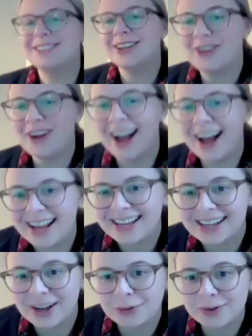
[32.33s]
So
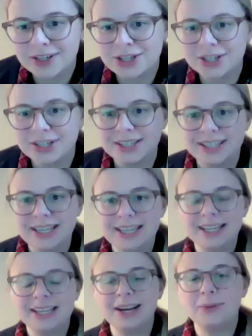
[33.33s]
I
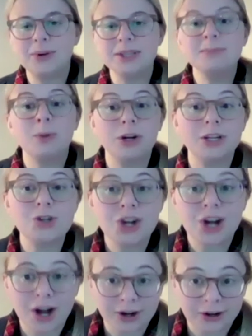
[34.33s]
originally was born in
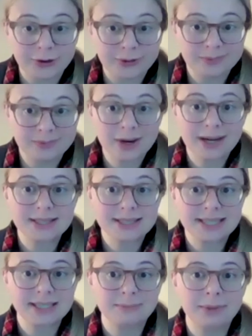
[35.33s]
Chicago,
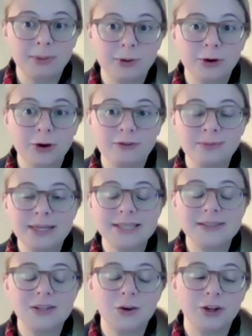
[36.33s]
raised in Maple Grove,
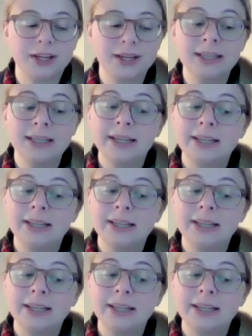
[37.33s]
Minnesota,